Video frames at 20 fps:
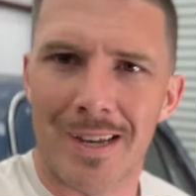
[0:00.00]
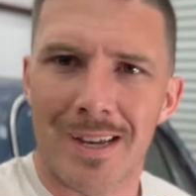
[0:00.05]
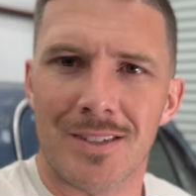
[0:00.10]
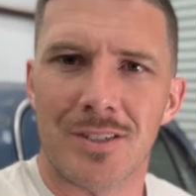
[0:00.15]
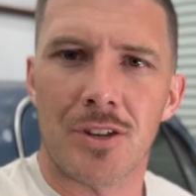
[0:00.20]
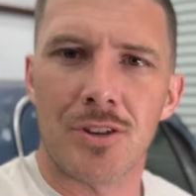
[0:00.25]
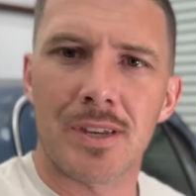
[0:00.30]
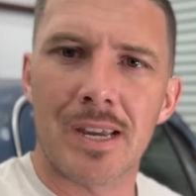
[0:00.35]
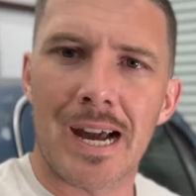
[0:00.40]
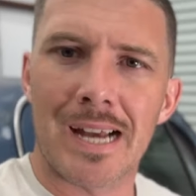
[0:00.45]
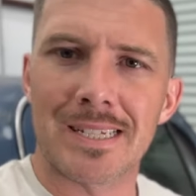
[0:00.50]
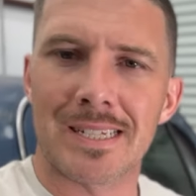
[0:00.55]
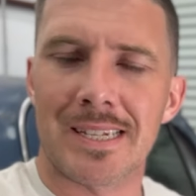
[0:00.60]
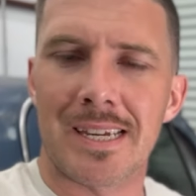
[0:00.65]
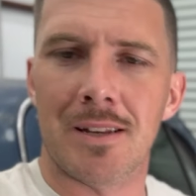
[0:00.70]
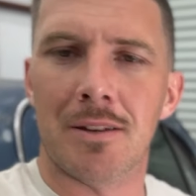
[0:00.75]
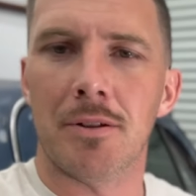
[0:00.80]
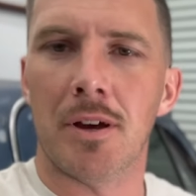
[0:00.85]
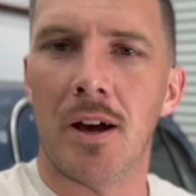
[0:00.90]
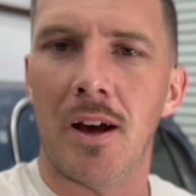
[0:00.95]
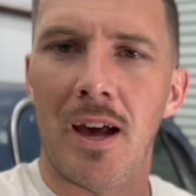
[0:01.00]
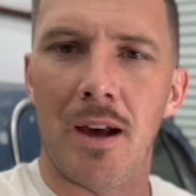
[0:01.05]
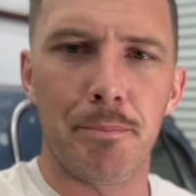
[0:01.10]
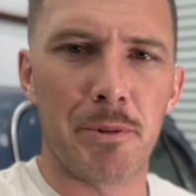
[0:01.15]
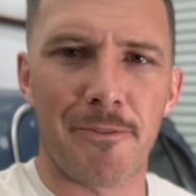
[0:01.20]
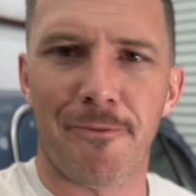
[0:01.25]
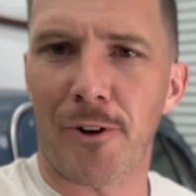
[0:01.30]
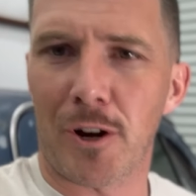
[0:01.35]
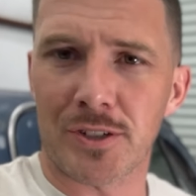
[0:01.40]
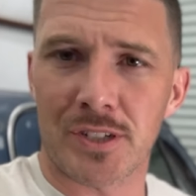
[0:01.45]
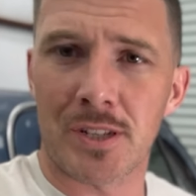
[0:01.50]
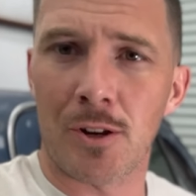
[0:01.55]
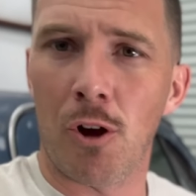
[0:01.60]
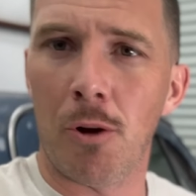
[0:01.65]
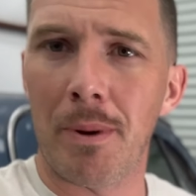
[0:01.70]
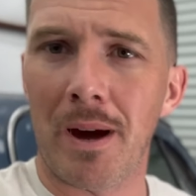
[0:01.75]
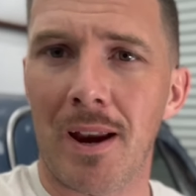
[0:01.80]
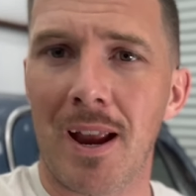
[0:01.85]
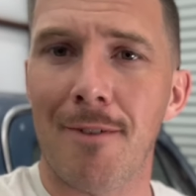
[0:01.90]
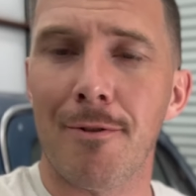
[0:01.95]
so you guys can be first to know
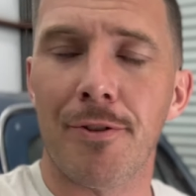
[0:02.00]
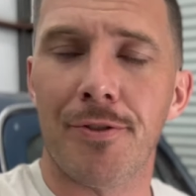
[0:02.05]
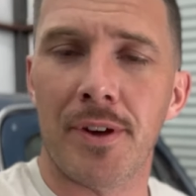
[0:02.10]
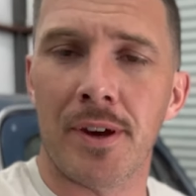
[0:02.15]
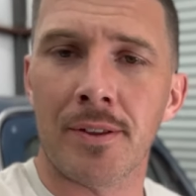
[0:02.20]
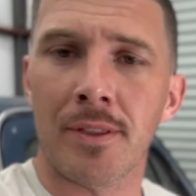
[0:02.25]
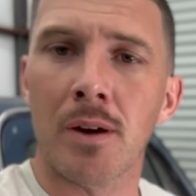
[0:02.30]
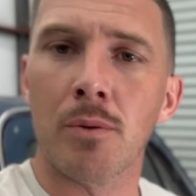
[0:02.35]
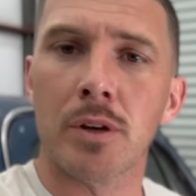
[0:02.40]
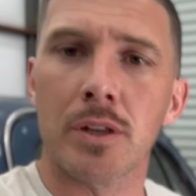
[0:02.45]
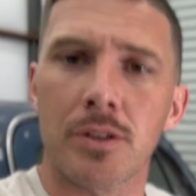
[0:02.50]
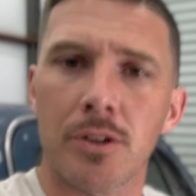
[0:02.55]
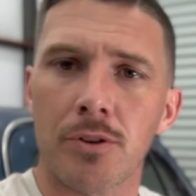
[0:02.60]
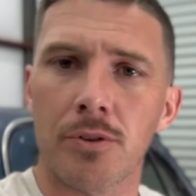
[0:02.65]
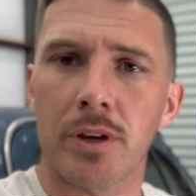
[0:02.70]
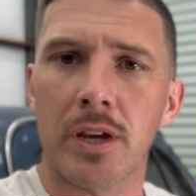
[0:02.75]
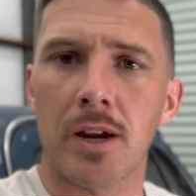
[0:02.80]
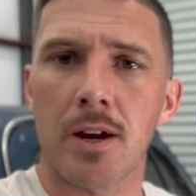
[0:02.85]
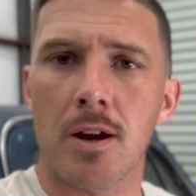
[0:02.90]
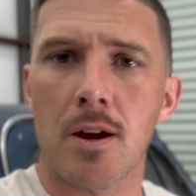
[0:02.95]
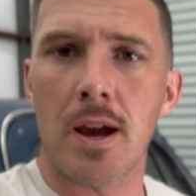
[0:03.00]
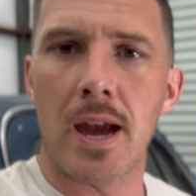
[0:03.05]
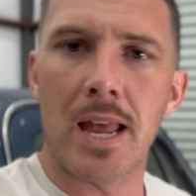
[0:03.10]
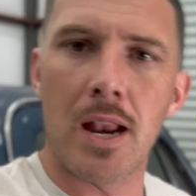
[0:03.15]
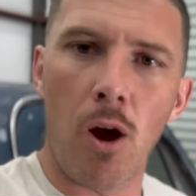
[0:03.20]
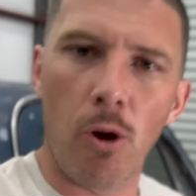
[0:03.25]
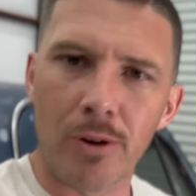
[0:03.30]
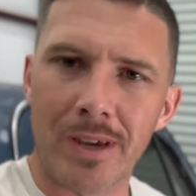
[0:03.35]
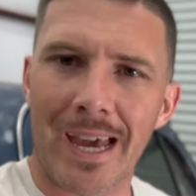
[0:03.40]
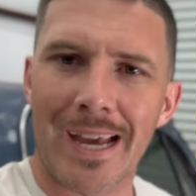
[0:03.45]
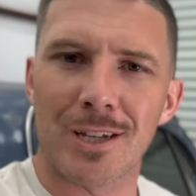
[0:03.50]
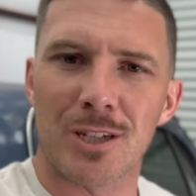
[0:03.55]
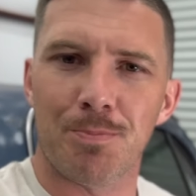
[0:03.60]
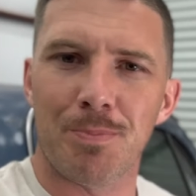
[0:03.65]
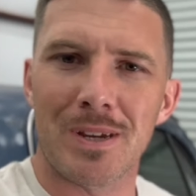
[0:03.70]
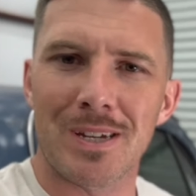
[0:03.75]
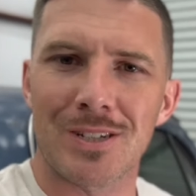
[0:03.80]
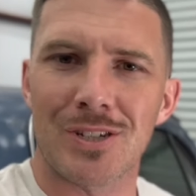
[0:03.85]
about everything that we do here at OK Speed